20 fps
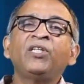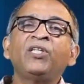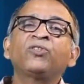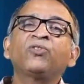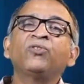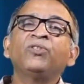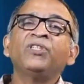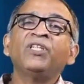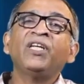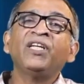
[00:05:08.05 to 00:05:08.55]

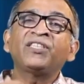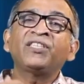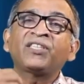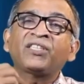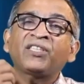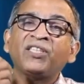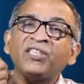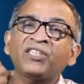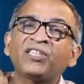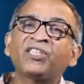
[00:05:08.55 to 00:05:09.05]
So,
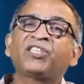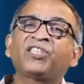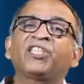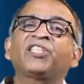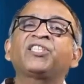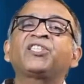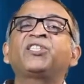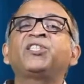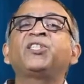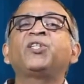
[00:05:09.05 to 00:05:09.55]
is this
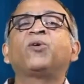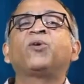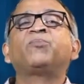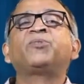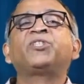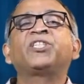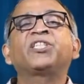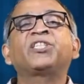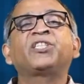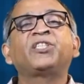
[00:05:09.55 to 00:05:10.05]
just the
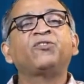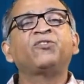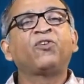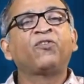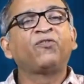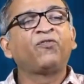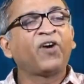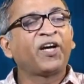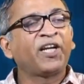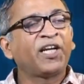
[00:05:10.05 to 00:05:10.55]
objective
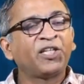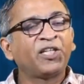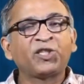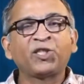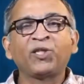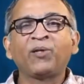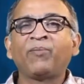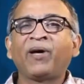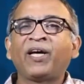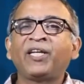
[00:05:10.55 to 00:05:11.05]
of
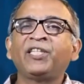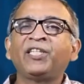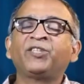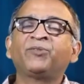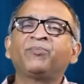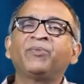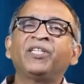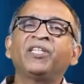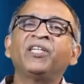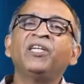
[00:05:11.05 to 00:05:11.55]
financial
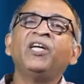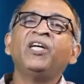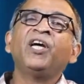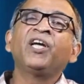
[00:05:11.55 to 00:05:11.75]
management?